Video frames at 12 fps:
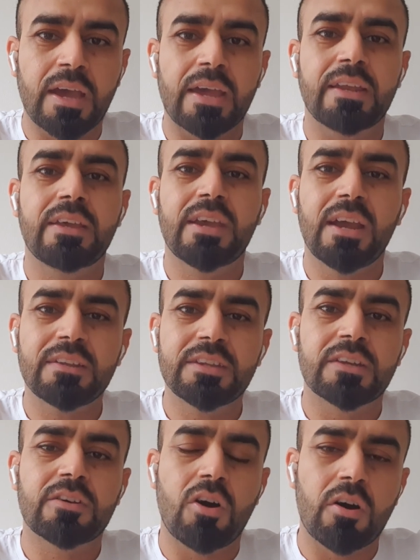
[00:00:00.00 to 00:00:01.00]
and get
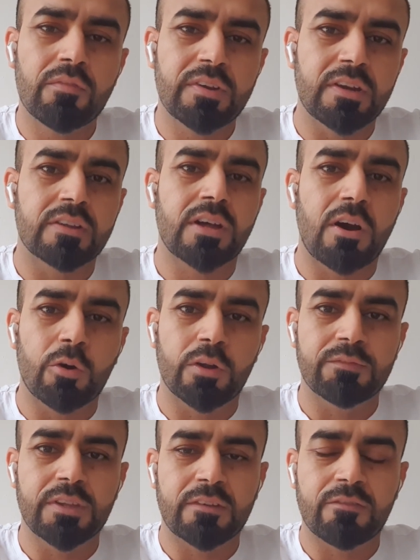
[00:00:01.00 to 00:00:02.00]
that confidence out
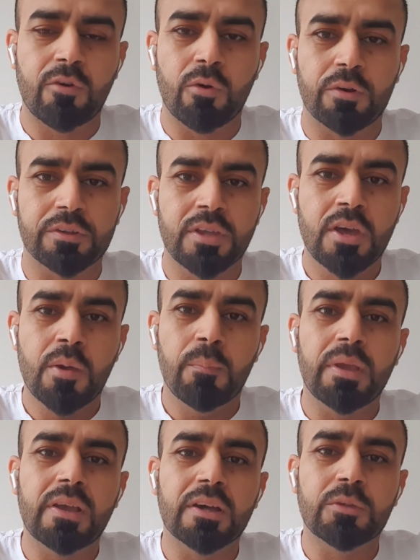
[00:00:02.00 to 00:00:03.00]
of that focus.
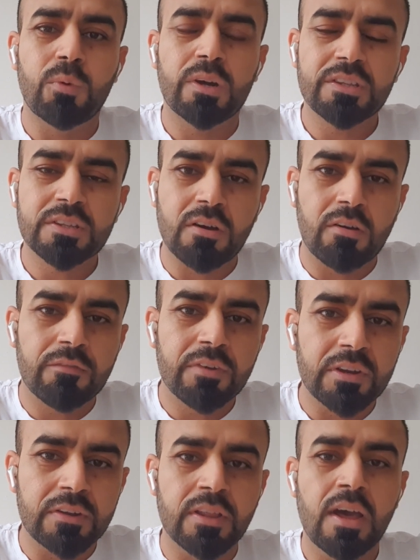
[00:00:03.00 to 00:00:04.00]
Because what is
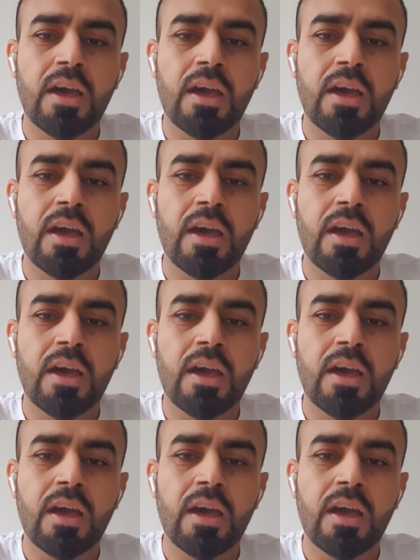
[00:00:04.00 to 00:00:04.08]
confidence?